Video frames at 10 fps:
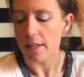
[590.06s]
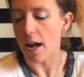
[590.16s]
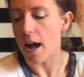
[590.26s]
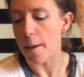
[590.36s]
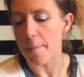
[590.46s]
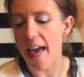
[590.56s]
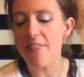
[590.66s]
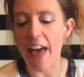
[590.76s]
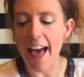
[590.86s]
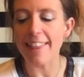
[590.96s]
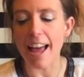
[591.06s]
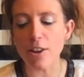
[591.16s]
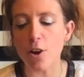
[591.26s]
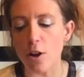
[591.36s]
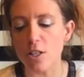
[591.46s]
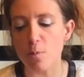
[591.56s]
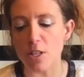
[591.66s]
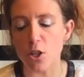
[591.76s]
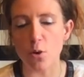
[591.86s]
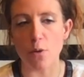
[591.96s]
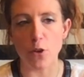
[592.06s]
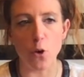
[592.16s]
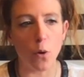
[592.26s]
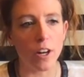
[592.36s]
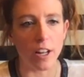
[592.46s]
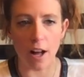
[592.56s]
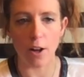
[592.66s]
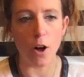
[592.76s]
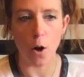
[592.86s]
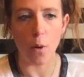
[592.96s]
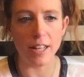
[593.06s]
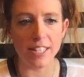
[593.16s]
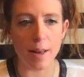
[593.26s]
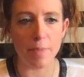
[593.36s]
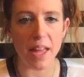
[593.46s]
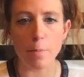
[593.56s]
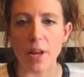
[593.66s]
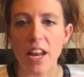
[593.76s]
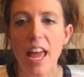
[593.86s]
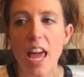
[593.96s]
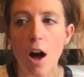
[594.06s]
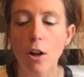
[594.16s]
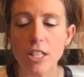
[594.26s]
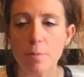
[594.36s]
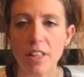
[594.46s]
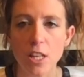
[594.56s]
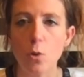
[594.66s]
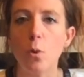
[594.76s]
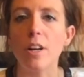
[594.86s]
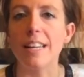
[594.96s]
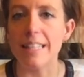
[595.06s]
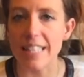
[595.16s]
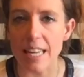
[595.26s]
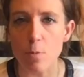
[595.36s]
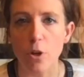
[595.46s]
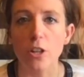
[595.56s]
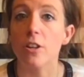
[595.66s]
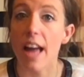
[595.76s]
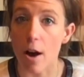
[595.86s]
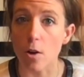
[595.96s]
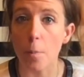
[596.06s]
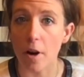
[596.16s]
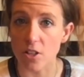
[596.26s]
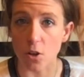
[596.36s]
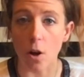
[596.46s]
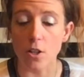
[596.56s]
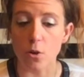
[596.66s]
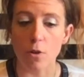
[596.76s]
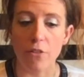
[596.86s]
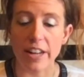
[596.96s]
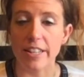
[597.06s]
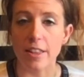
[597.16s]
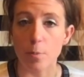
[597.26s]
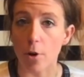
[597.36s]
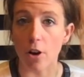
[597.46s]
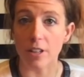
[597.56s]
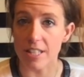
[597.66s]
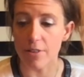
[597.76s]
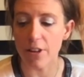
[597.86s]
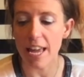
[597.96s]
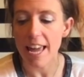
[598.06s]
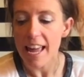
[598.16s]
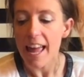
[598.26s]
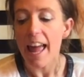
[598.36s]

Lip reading: And that could also be, too, if you're gung-ho on something, but ultimately you work in a team where your counterparts are also affecting the productivity.